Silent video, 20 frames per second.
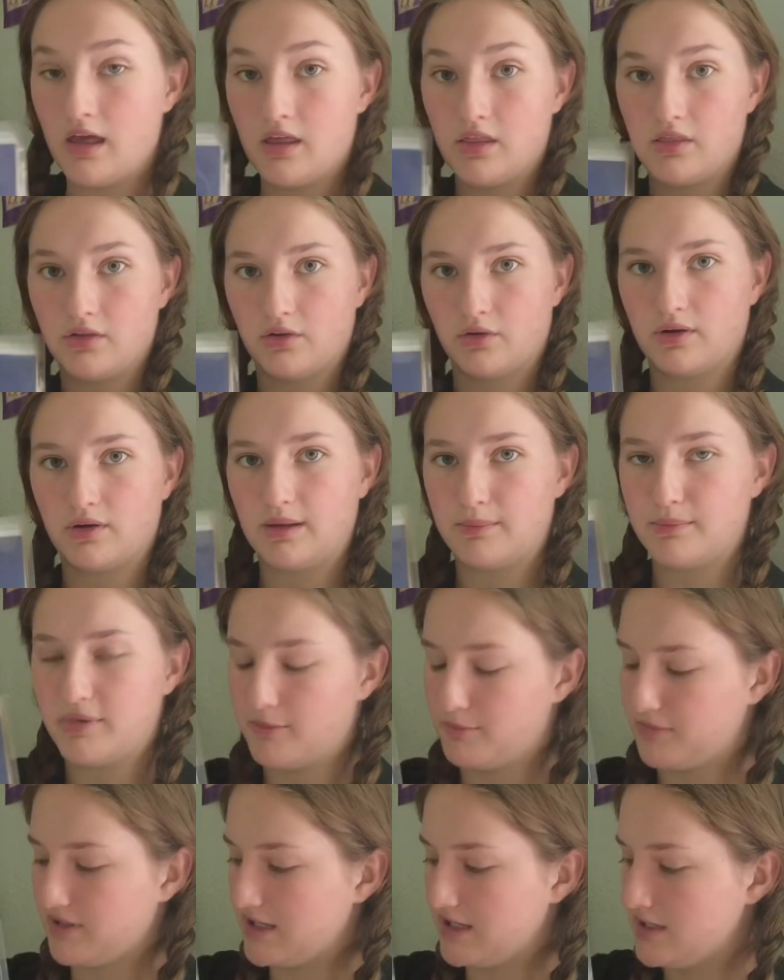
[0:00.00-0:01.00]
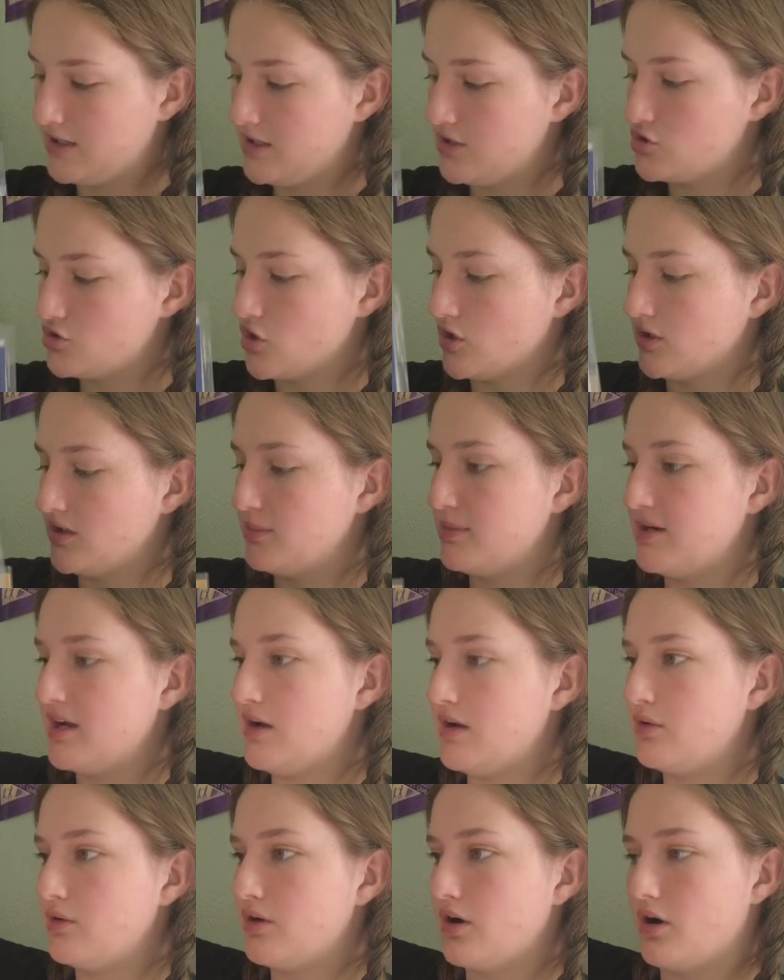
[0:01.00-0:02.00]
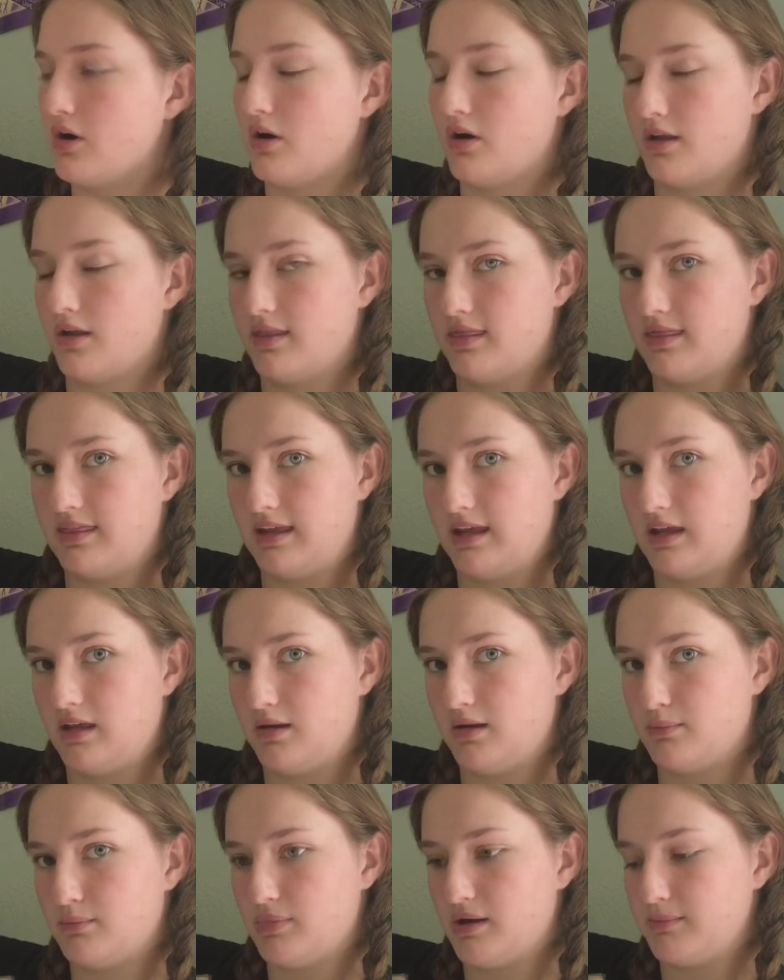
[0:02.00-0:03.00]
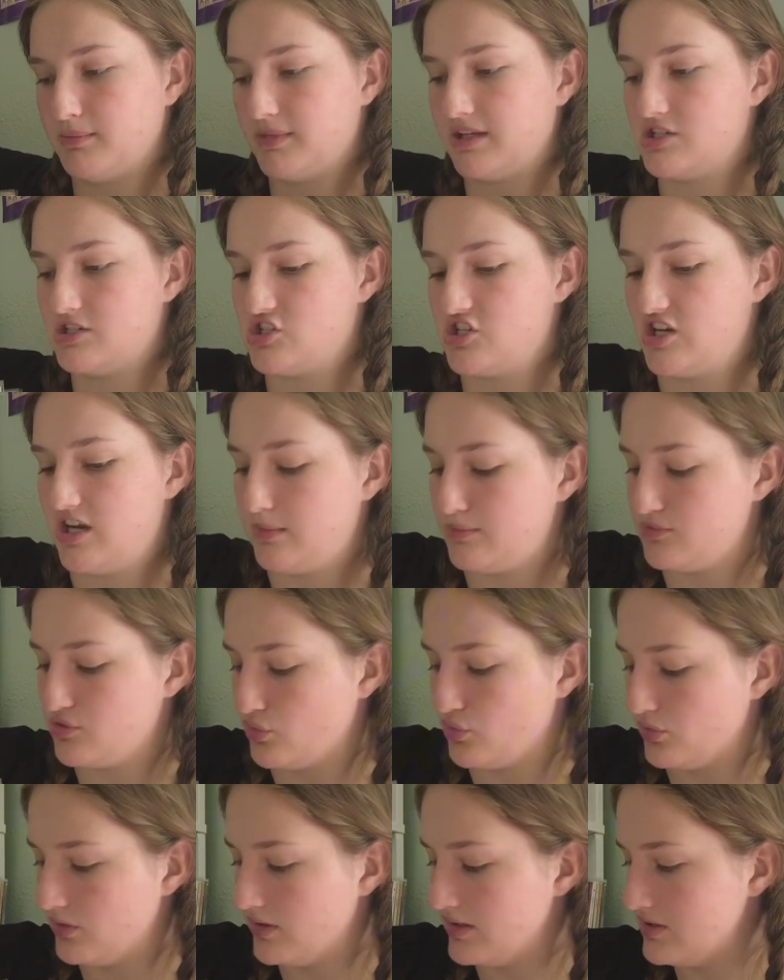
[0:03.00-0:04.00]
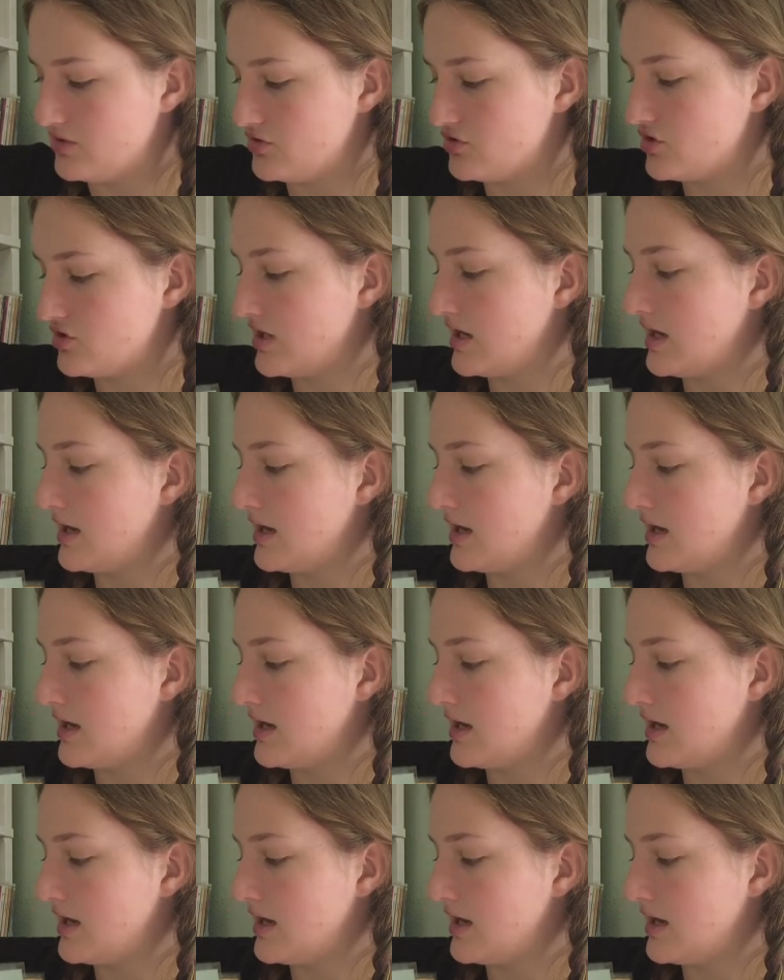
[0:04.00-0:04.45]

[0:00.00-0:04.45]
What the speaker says: The Great Pumpkin, Charlie Brown, on the pumpkin-shaped orange.